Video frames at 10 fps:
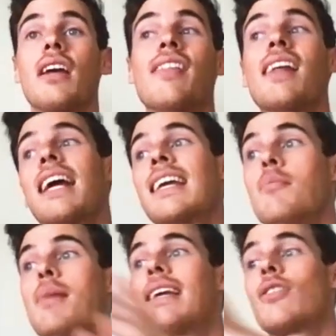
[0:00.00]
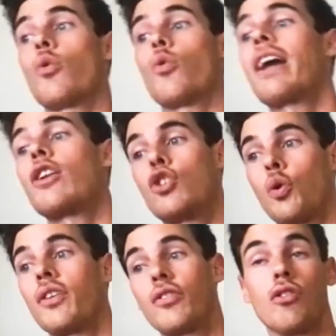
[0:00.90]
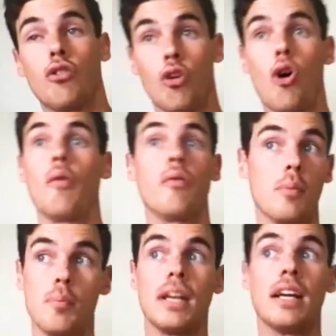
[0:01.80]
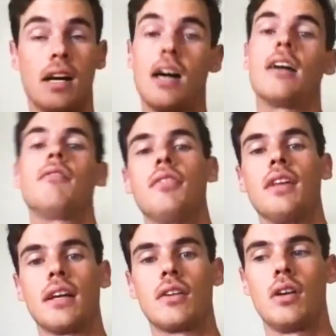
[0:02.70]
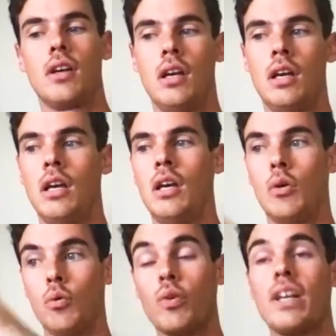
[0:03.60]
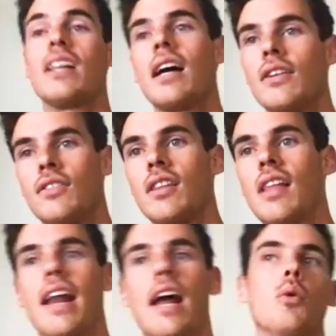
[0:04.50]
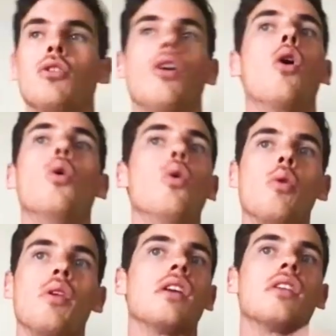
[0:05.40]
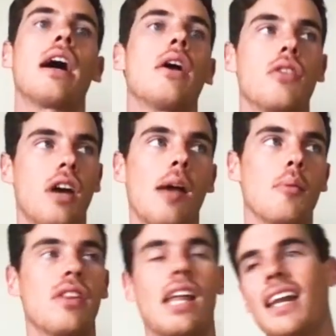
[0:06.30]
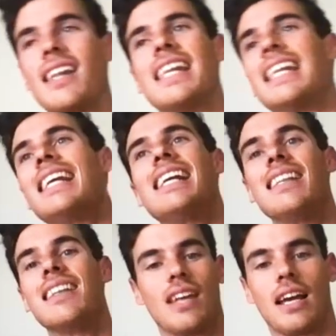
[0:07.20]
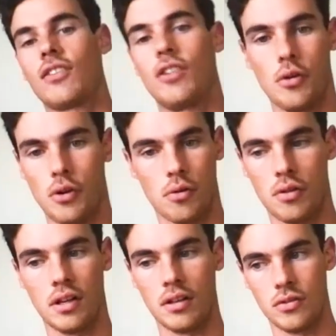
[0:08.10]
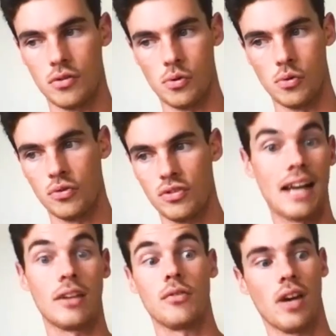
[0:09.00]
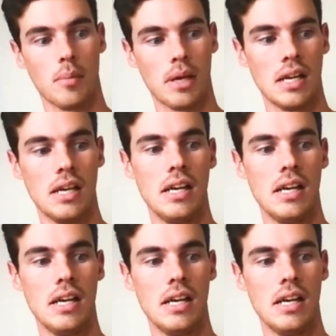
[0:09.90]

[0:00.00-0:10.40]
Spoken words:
And then I can make the right choice to solve the big conflict, realizing that I was whole the entire time, or that I didn't need this exterior thing to satisfy me.